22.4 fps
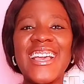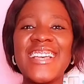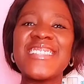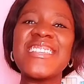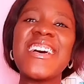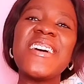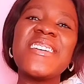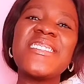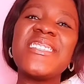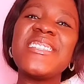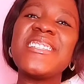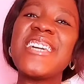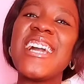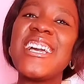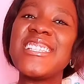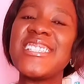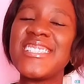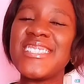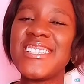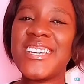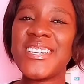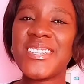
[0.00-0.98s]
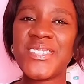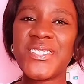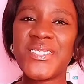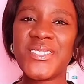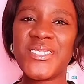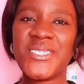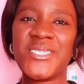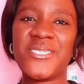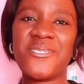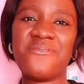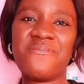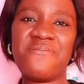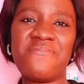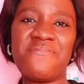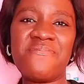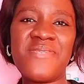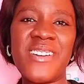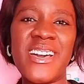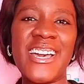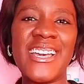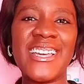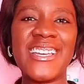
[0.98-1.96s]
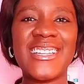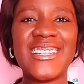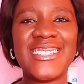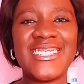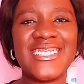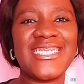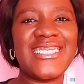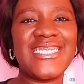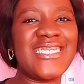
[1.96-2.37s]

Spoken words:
So I'll see you guys in the next one. Bye.